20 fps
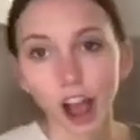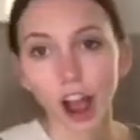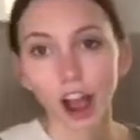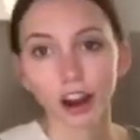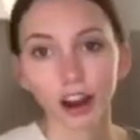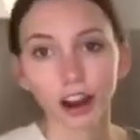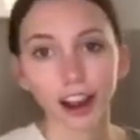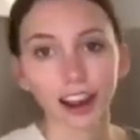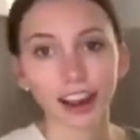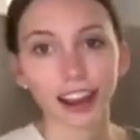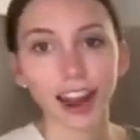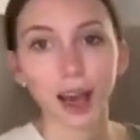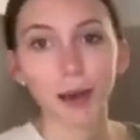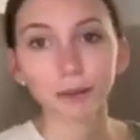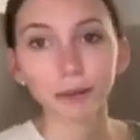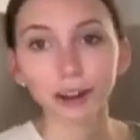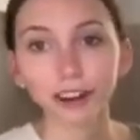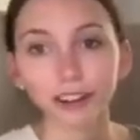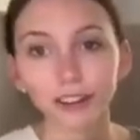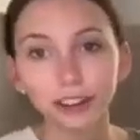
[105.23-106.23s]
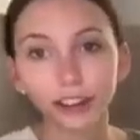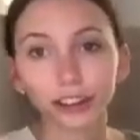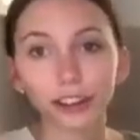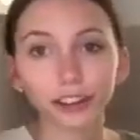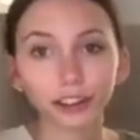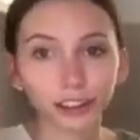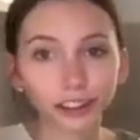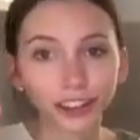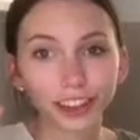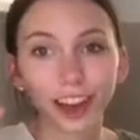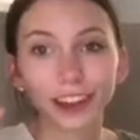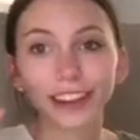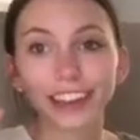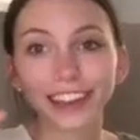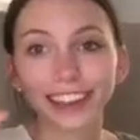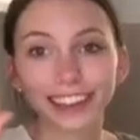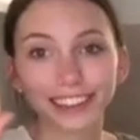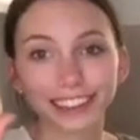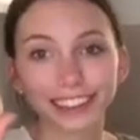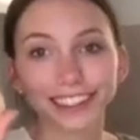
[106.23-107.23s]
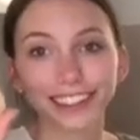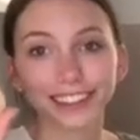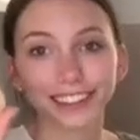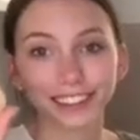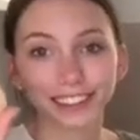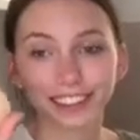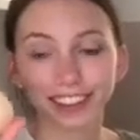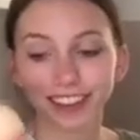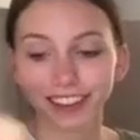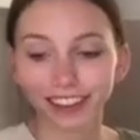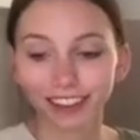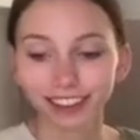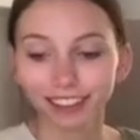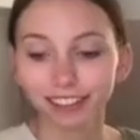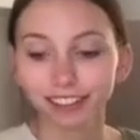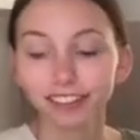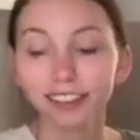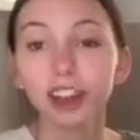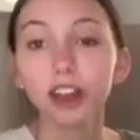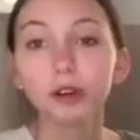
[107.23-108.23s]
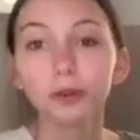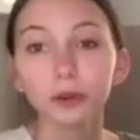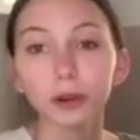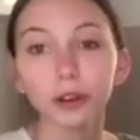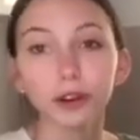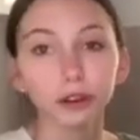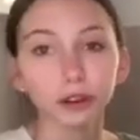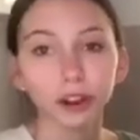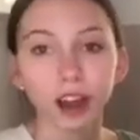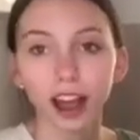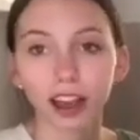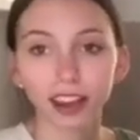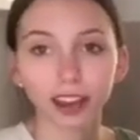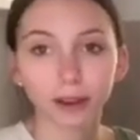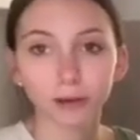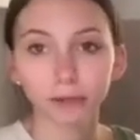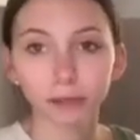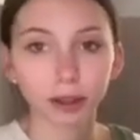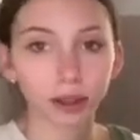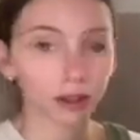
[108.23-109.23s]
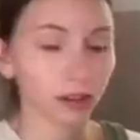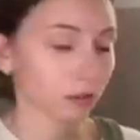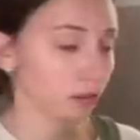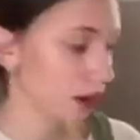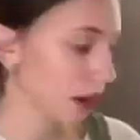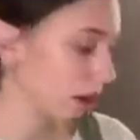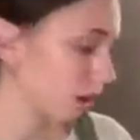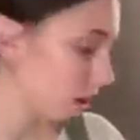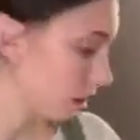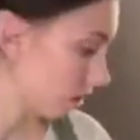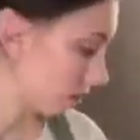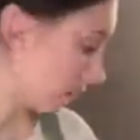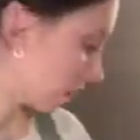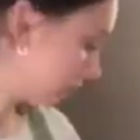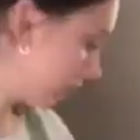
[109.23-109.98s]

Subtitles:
Alright, now I'm going to show you just how easy this thing will crack and peel right off.